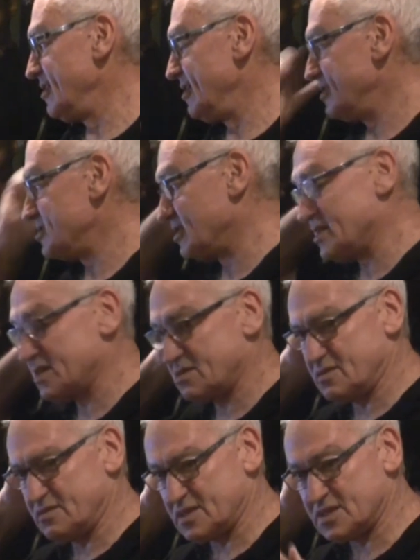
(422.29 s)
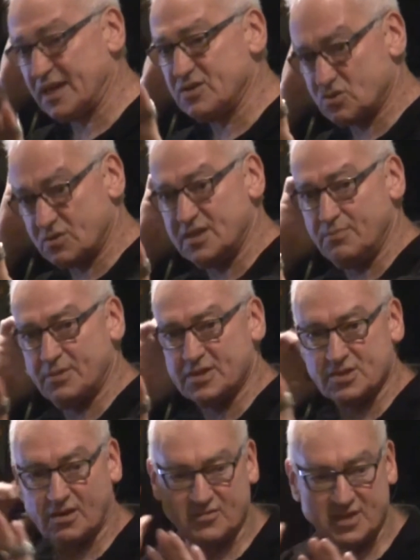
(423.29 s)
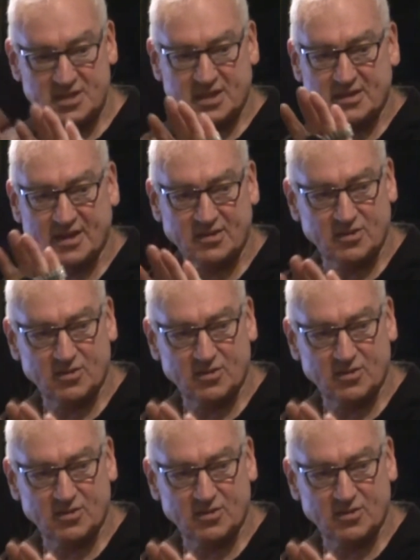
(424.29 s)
So the state should keep itself disconnected